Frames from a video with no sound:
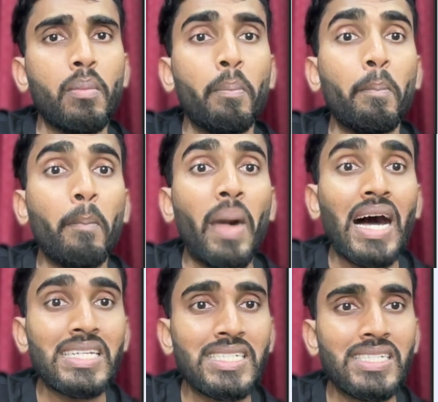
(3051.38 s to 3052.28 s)

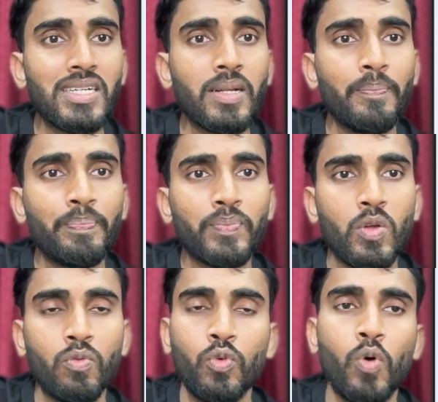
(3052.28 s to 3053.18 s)
master
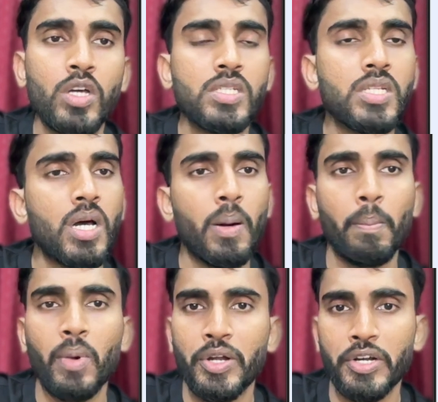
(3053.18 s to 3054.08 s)
who was
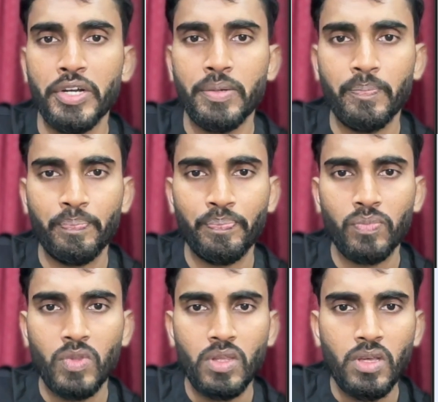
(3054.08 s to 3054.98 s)
murdered.
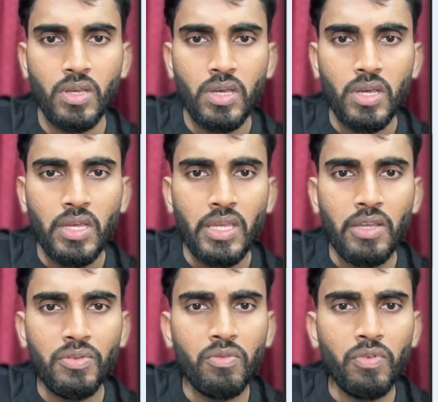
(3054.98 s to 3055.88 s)

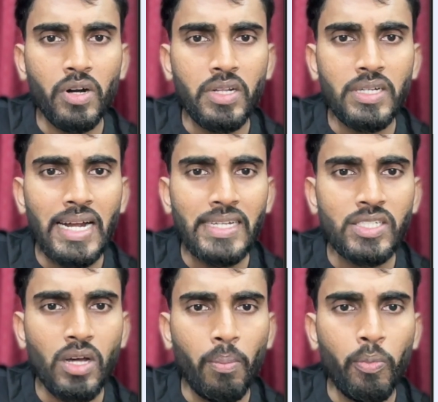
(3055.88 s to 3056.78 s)
Give the word that is
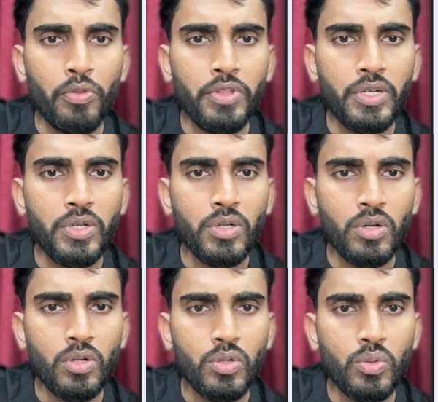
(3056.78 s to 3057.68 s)
opposite
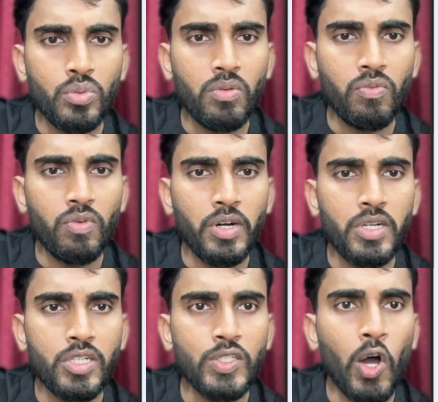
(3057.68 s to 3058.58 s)
to the word
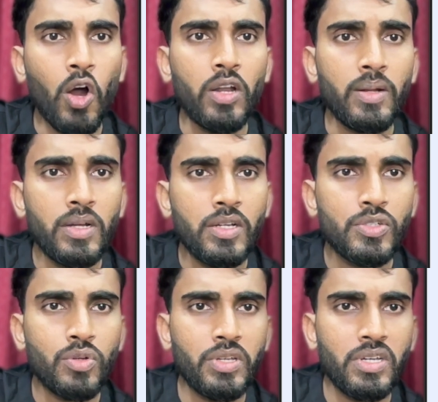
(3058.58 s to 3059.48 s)
dawn.
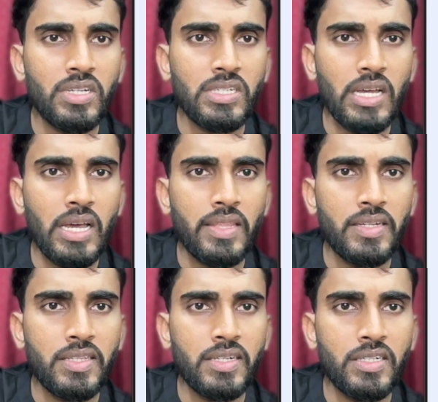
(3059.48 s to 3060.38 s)
So here as it
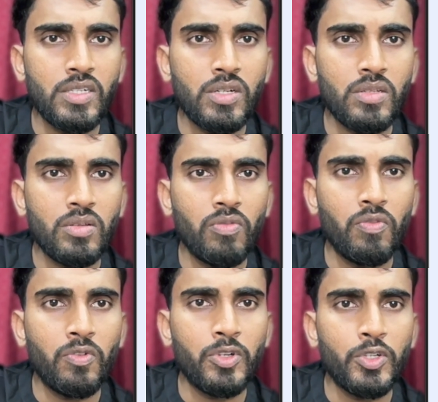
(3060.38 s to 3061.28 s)
is written, the
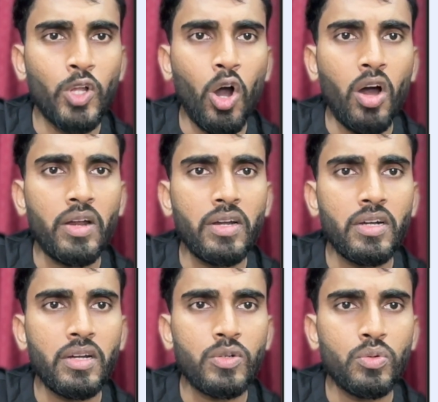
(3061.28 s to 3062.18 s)
dawn
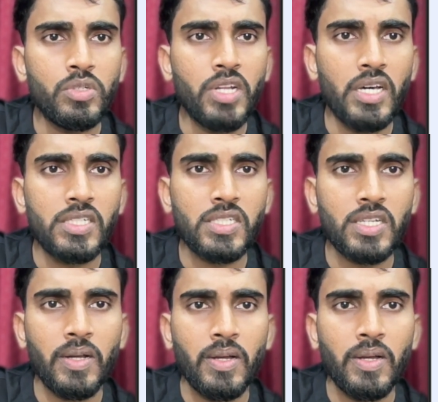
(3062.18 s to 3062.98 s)
to dusk.